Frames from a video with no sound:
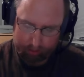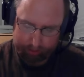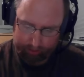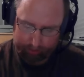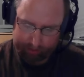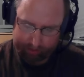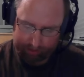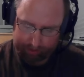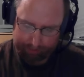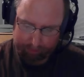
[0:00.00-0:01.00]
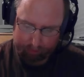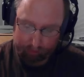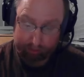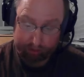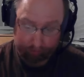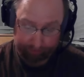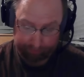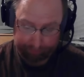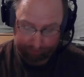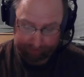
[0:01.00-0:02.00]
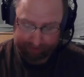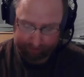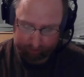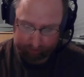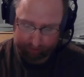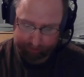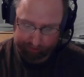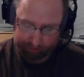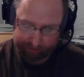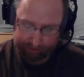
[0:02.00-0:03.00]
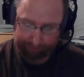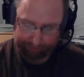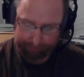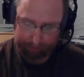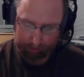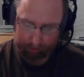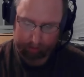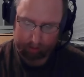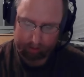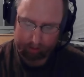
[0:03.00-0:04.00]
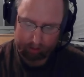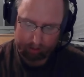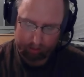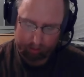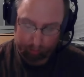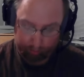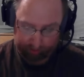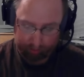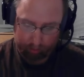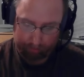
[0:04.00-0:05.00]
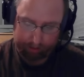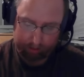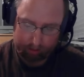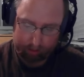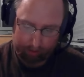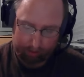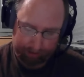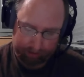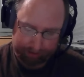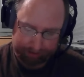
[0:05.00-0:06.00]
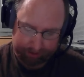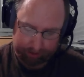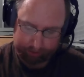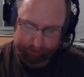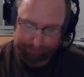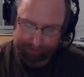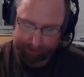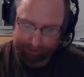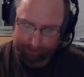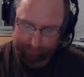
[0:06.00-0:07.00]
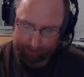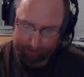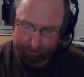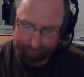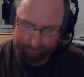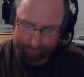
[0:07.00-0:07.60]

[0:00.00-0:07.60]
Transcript: shall escape. Whosoever pleaseth God shall escape from her, the wicked woman, but the sinner shall be taken by her.